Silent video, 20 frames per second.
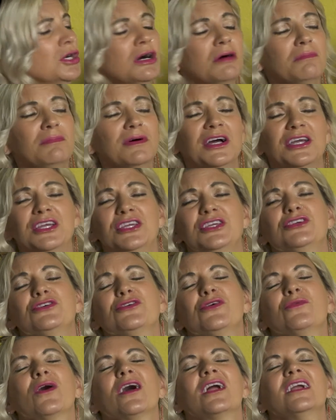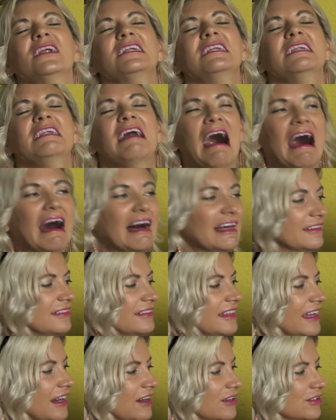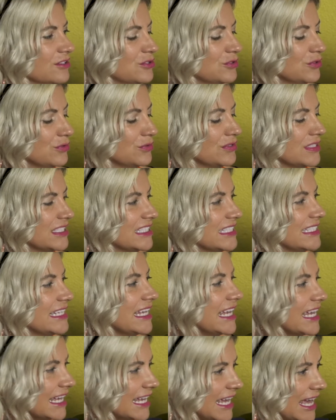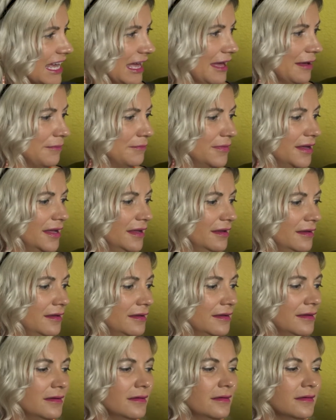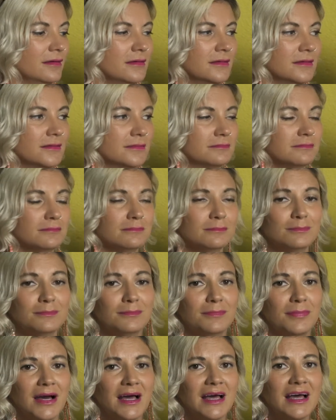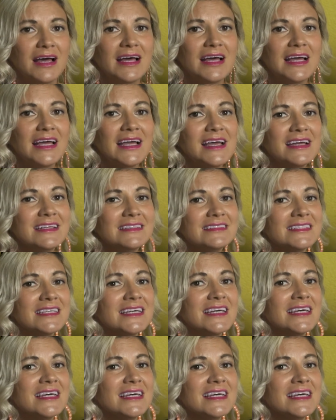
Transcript: But you were not there to see him. But